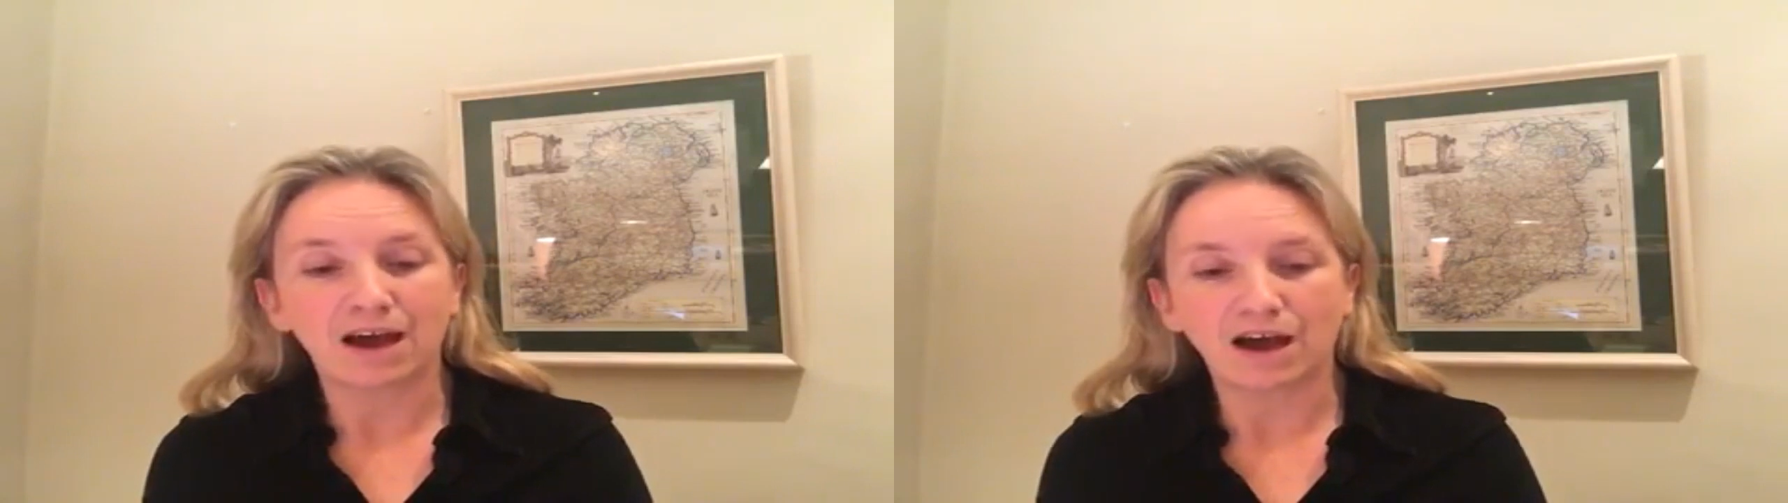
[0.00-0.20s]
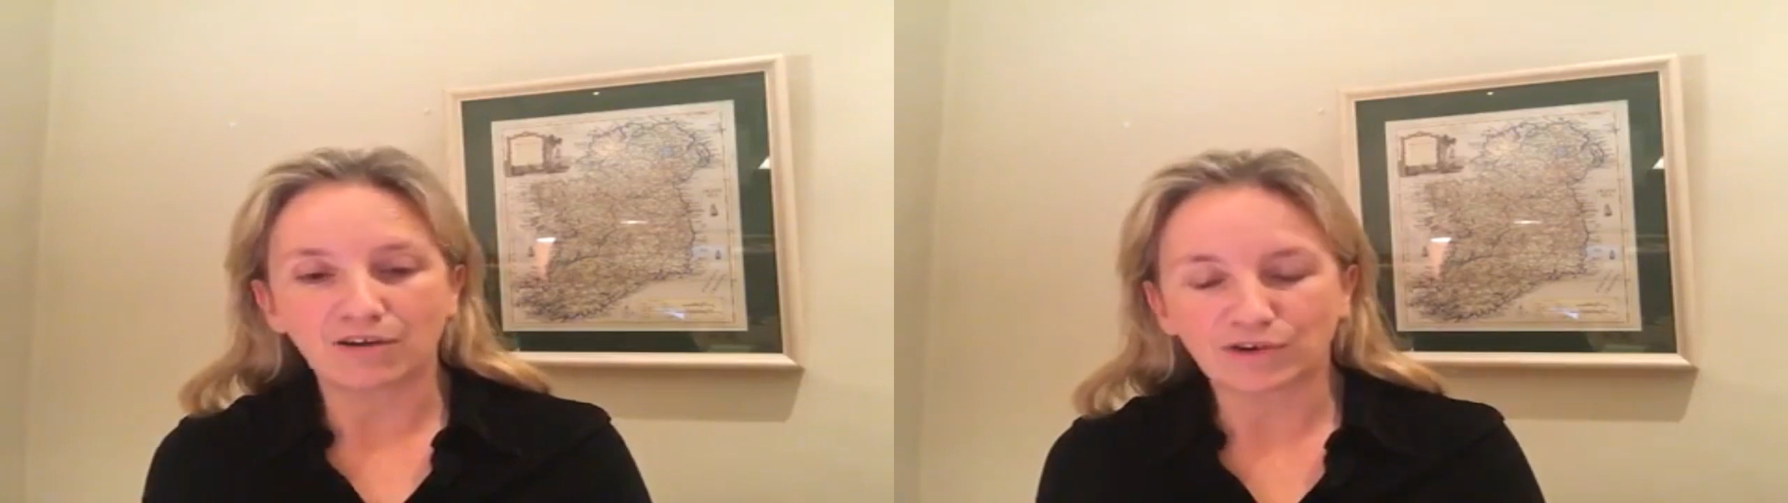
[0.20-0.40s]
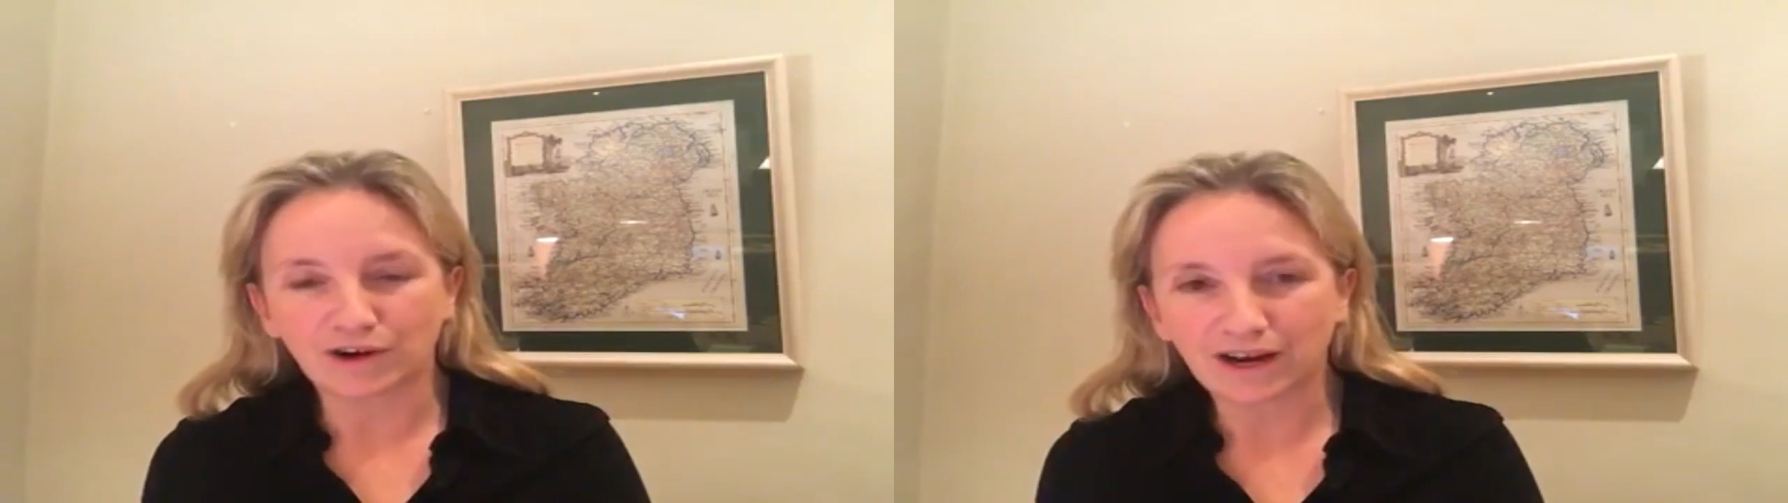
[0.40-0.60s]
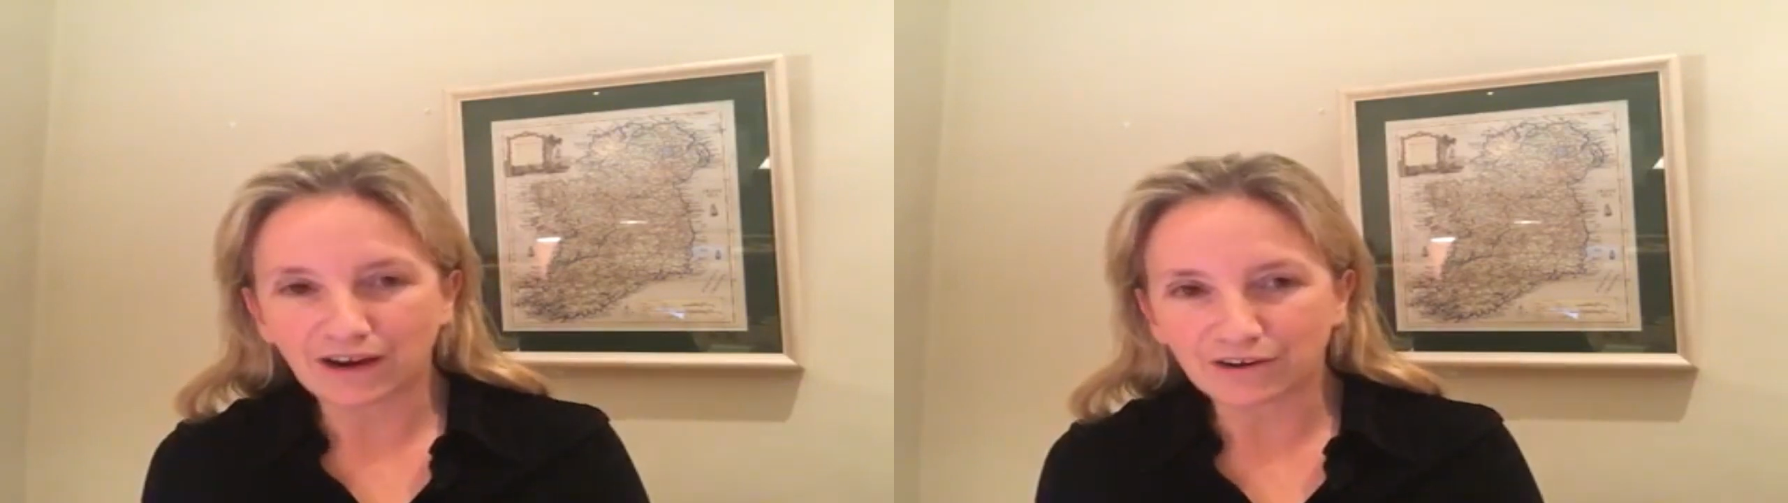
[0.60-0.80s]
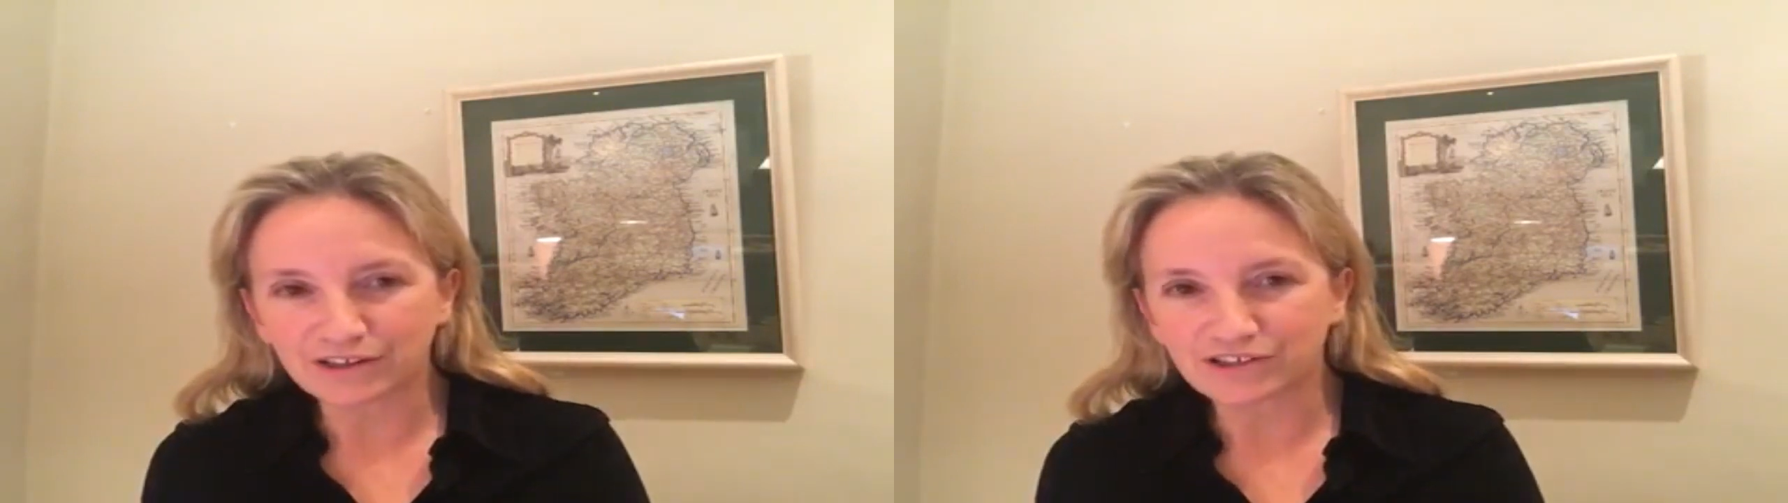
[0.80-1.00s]
of our
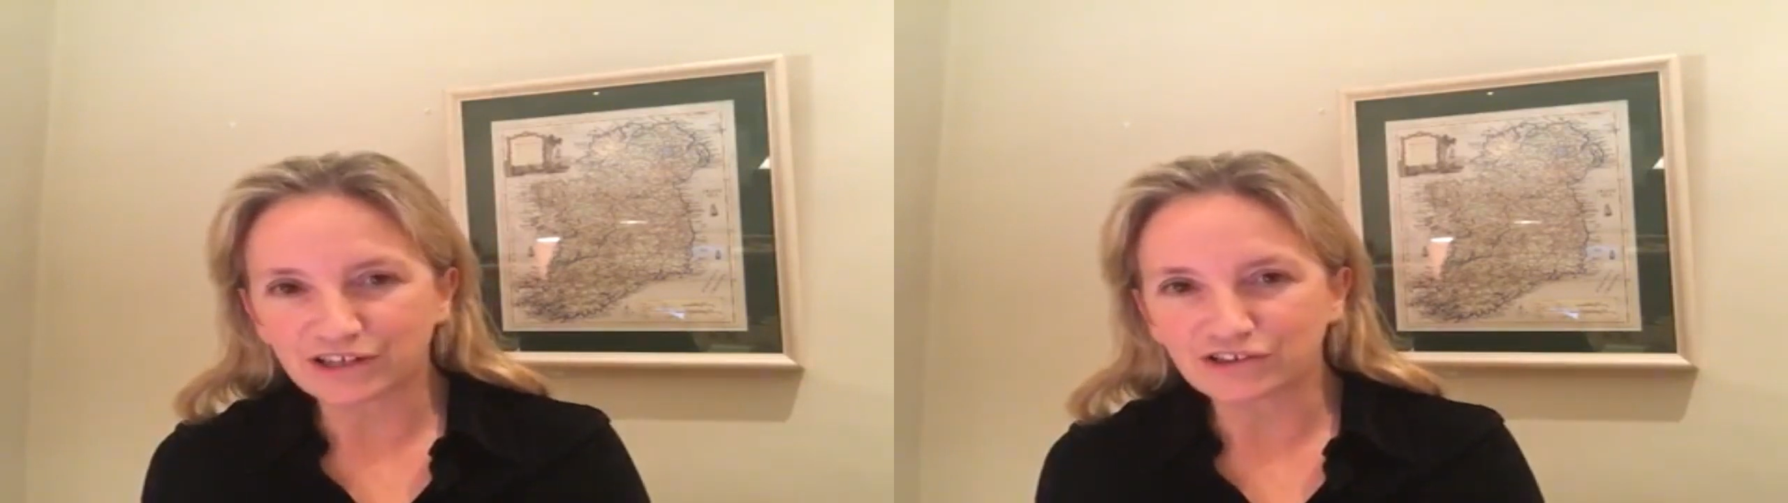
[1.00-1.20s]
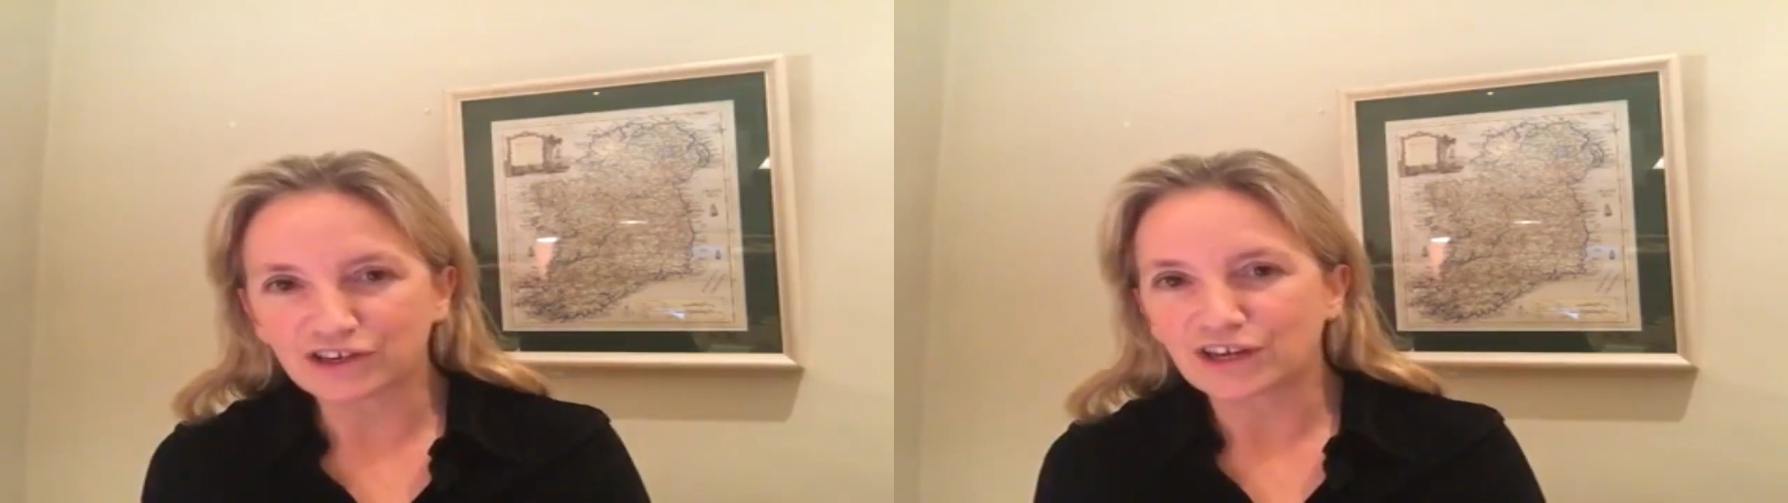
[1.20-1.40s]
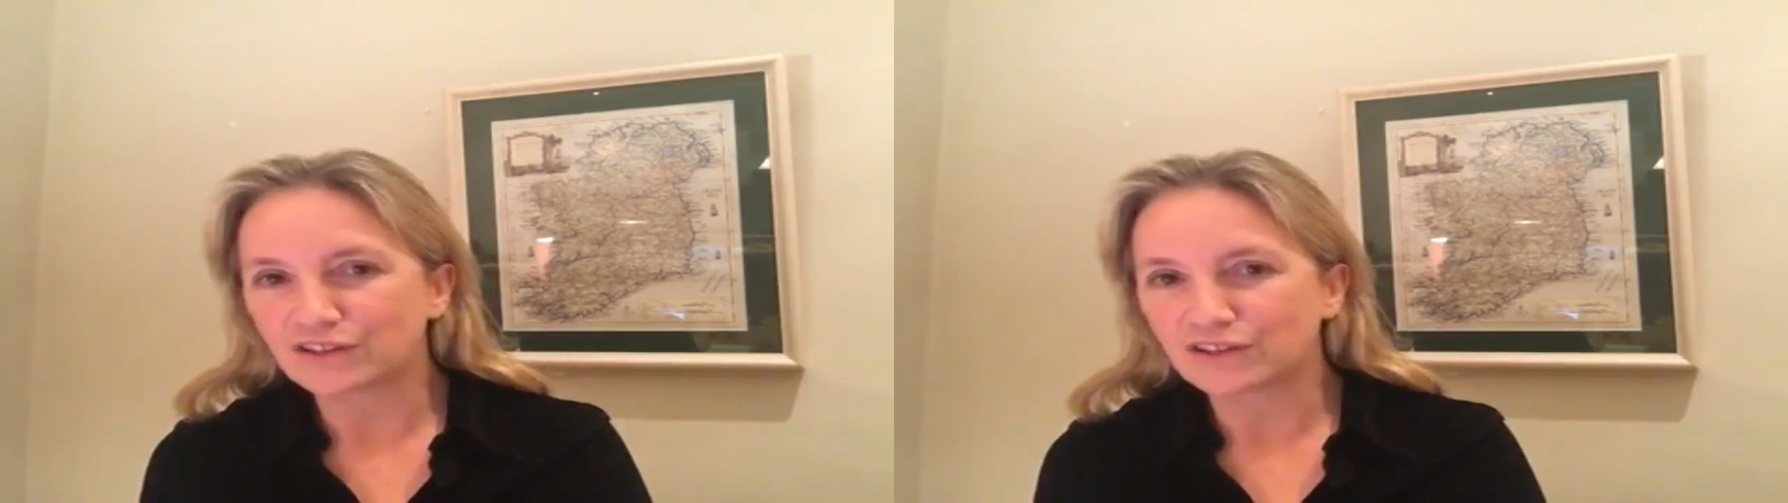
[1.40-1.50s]
heritage,